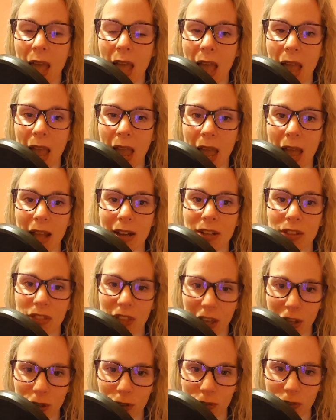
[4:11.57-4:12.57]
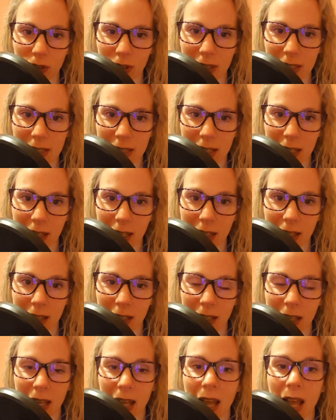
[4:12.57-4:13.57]
And thank you for
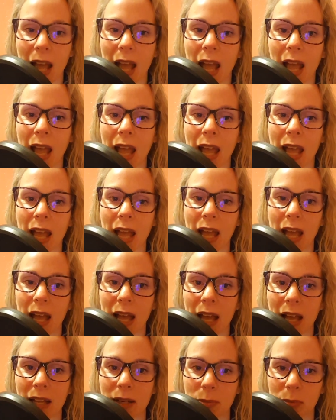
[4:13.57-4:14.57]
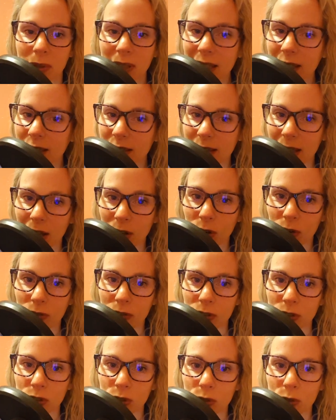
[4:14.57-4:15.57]
listening. And please head
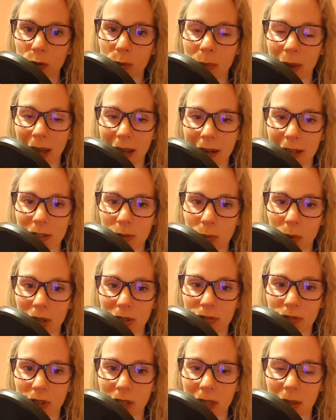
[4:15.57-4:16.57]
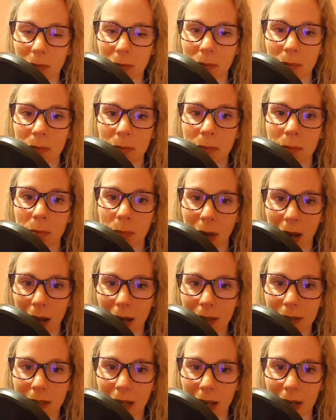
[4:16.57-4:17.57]
over to
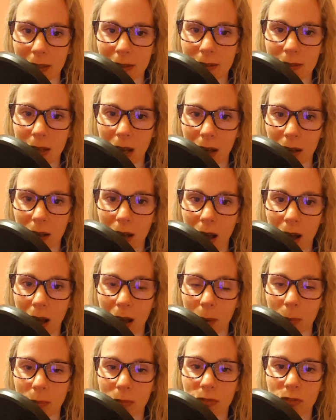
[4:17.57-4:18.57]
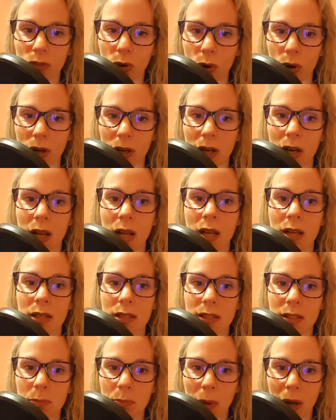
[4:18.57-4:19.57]
badassbreastfeedingpodcast.com for
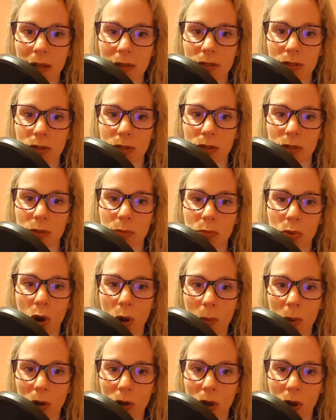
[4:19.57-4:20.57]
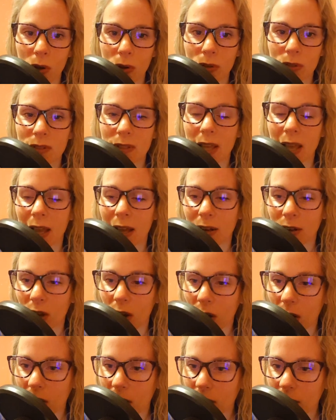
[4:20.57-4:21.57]
sponsors, promo codes, and
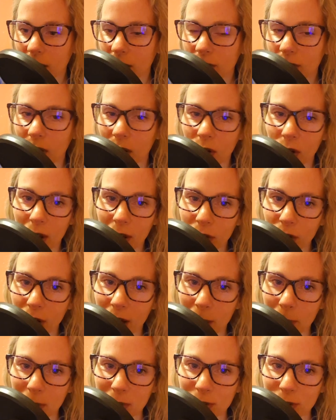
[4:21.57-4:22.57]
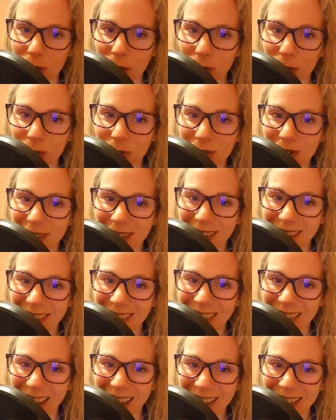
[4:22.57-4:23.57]
all of our other episodes.
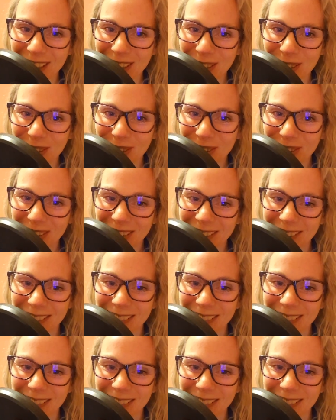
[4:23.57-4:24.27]
Thank you.